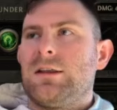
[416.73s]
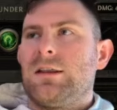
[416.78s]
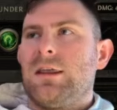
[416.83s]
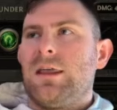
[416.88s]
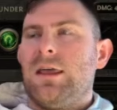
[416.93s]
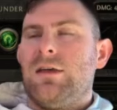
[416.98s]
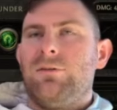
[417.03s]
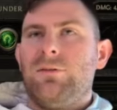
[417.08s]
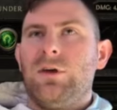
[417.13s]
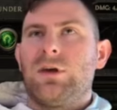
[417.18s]

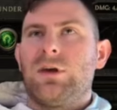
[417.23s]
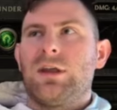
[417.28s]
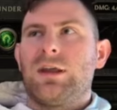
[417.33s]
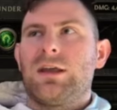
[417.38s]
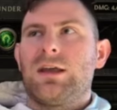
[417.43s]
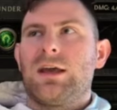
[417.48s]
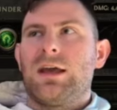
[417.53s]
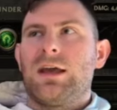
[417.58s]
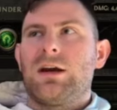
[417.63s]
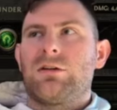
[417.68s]
if you can
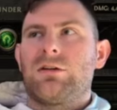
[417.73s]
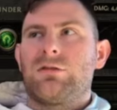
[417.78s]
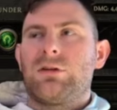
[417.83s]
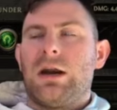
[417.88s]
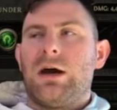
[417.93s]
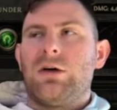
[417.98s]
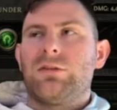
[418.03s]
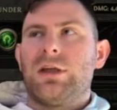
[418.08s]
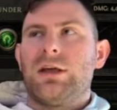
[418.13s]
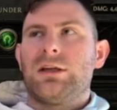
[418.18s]
get
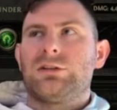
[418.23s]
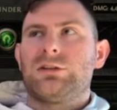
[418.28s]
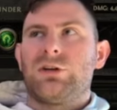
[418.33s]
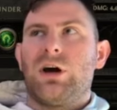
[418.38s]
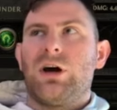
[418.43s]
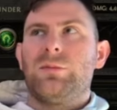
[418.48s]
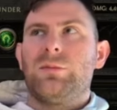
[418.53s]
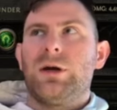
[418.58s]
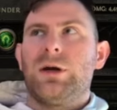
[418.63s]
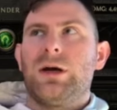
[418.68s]
around that
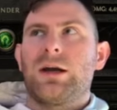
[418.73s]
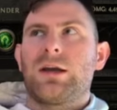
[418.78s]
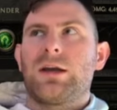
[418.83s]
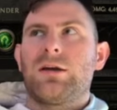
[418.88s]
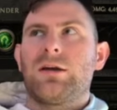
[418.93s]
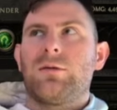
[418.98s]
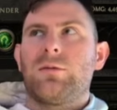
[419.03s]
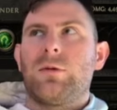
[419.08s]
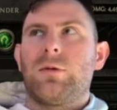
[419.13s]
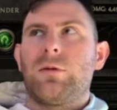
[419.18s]
drawback,
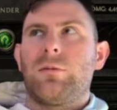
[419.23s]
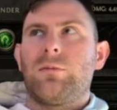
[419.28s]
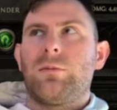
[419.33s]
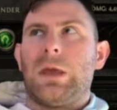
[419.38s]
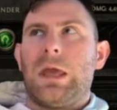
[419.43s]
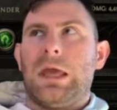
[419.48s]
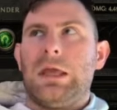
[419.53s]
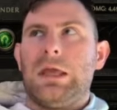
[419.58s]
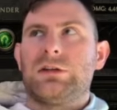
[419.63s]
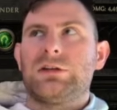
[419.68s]

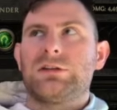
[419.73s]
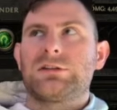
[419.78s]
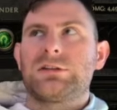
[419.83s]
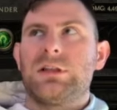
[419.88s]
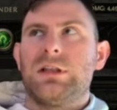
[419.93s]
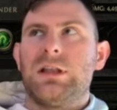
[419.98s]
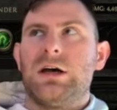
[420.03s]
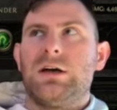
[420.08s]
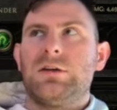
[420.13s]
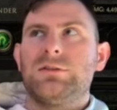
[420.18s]
Painter's
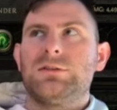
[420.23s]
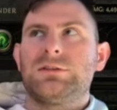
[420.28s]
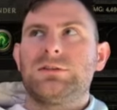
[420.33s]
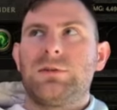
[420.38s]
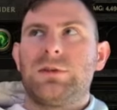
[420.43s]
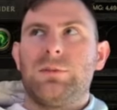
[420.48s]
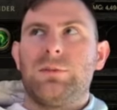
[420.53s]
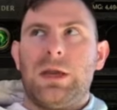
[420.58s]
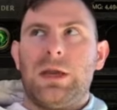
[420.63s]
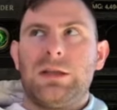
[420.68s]
Gloves,
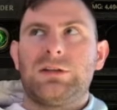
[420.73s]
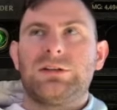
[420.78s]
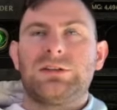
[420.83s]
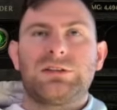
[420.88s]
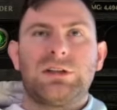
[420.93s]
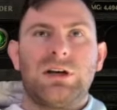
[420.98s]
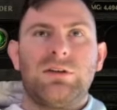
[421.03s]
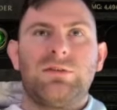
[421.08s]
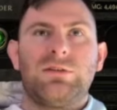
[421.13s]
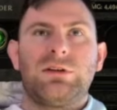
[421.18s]
the
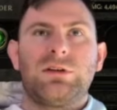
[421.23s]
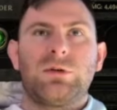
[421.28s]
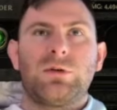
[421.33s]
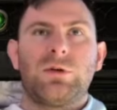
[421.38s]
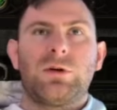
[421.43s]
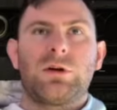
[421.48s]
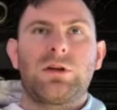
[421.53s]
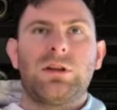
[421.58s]
Painter's Servant Torn